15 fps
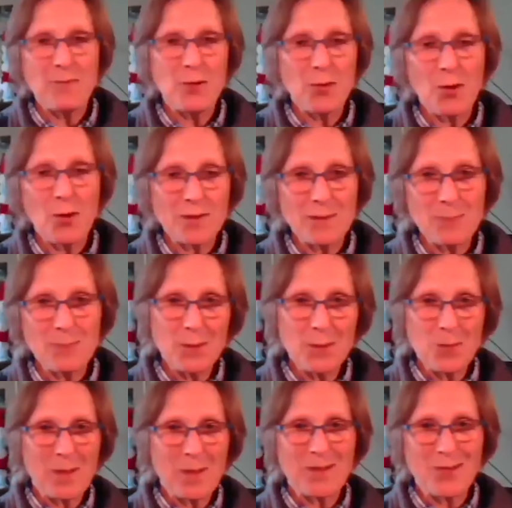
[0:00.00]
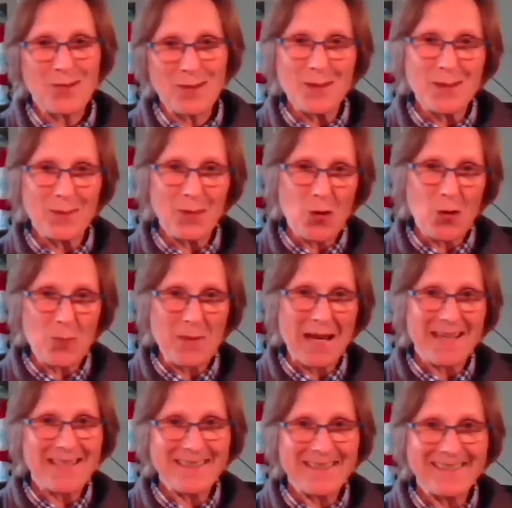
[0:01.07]
you got some good questions for
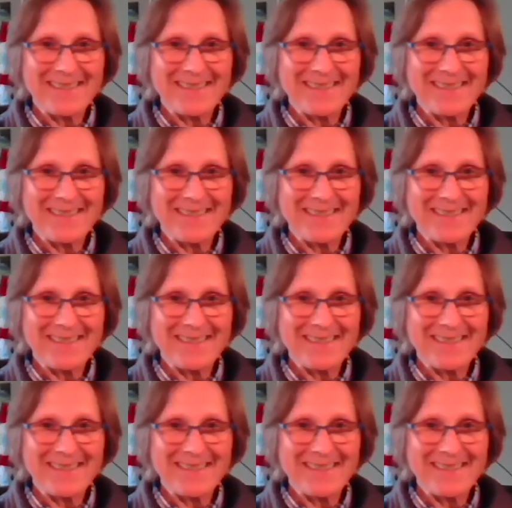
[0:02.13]
me?